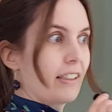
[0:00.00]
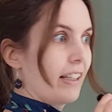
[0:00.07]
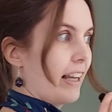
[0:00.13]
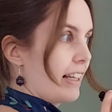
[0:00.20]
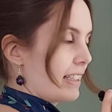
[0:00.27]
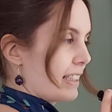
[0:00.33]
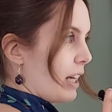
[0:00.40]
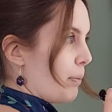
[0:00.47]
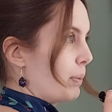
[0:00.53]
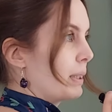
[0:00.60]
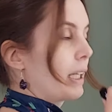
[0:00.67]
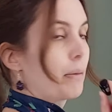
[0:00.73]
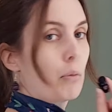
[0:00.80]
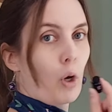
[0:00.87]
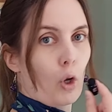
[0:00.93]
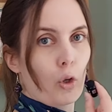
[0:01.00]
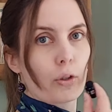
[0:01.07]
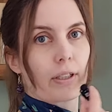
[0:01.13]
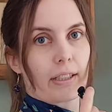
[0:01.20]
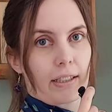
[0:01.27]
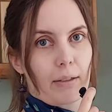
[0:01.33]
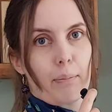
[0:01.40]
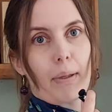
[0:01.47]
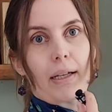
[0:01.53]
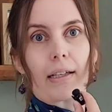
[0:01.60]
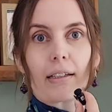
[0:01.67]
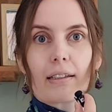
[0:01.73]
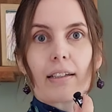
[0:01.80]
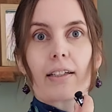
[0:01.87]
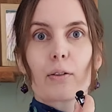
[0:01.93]
It has happened. I'm holding the
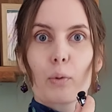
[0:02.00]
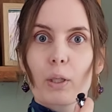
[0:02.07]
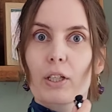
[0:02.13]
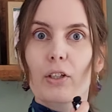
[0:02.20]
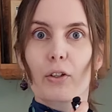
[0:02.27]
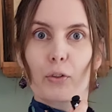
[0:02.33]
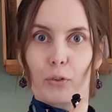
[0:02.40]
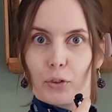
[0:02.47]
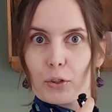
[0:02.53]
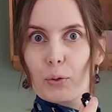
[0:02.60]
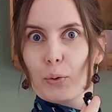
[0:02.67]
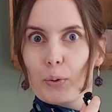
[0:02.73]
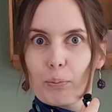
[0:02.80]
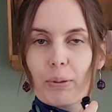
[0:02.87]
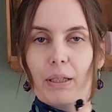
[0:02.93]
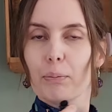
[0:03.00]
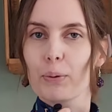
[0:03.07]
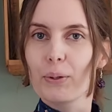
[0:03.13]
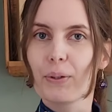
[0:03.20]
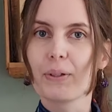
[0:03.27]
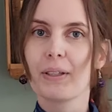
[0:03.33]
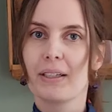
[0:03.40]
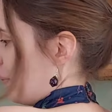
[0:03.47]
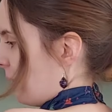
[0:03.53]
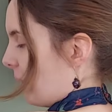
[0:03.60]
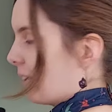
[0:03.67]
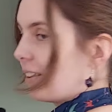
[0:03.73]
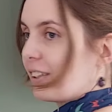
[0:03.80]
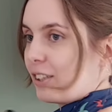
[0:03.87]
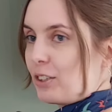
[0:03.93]
mic like one of those cool people.
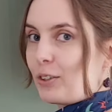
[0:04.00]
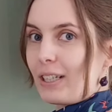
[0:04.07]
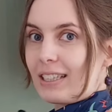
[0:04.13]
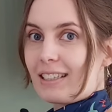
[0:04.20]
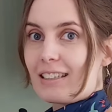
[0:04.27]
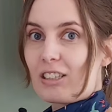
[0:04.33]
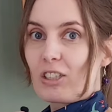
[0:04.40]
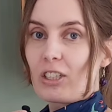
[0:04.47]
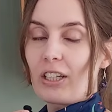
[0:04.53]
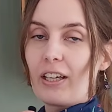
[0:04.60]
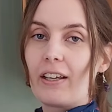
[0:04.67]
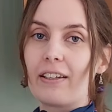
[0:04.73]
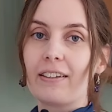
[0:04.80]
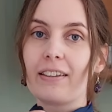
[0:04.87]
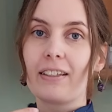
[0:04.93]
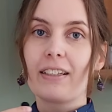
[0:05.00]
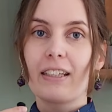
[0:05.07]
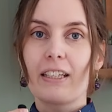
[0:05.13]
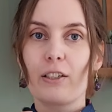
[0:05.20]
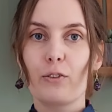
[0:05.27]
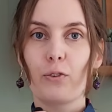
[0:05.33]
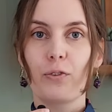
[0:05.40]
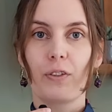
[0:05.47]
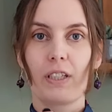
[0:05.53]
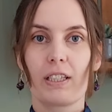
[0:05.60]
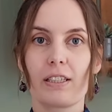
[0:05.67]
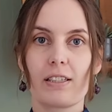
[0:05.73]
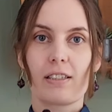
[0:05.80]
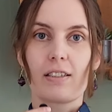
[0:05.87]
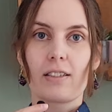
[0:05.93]
But the dress is done. It
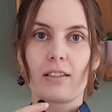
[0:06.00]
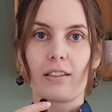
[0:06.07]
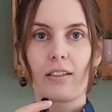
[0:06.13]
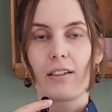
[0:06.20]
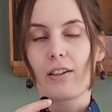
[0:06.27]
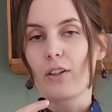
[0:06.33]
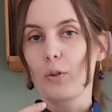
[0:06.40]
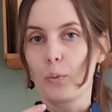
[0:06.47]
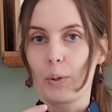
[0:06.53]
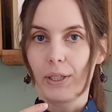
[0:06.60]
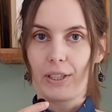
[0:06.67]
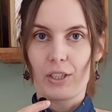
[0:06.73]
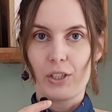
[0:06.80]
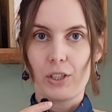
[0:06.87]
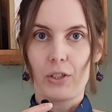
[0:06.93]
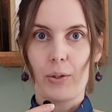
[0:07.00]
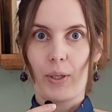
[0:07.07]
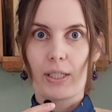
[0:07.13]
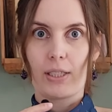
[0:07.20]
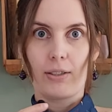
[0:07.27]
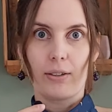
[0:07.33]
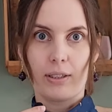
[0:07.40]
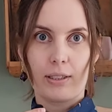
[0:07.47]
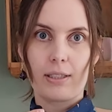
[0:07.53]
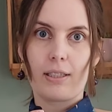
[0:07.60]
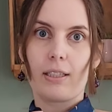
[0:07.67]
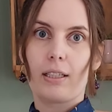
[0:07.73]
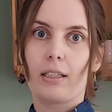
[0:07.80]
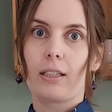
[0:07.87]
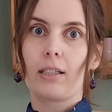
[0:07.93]
fits. The one issue, as you can
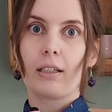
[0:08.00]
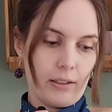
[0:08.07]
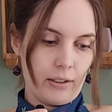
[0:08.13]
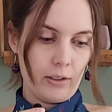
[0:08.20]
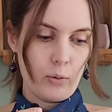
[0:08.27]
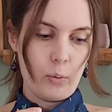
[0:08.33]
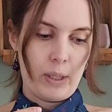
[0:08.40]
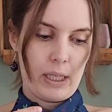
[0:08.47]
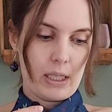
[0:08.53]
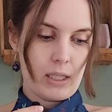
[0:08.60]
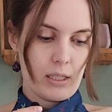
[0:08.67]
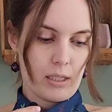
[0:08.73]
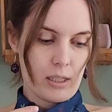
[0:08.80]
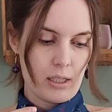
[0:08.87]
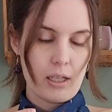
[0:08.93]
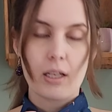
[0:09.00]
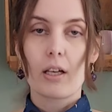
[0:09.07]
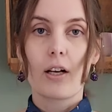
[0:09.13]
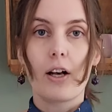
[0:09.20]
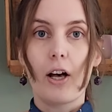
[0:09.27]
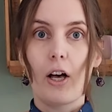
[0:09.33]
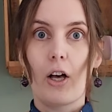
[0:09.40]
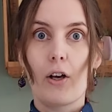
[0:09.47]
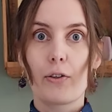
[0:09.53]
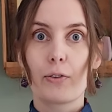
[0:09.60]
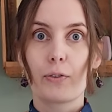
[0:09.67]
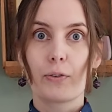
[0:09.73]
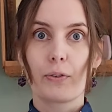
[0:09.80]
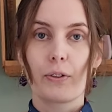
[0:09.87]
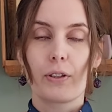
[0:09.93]
see, the waist
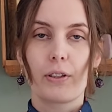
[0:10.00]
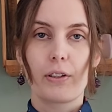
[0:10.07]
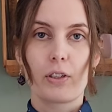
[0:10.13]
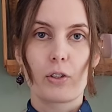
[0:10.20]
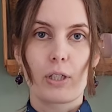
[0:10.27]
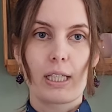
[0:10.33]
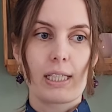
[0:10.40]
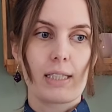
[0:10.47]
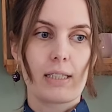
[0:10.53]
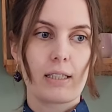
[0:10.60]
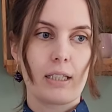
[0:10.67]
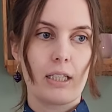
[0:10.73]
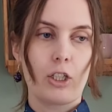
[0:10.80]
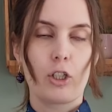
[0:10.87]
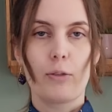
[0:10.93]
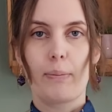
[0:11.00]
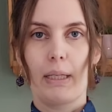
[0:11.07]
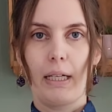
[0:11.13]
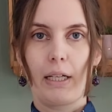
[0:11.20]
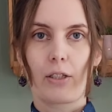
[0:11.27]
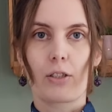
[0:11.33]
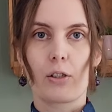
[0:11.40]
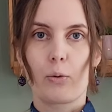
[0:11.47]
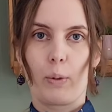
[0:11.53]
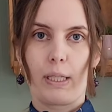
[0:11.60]
of the dress is here and my actual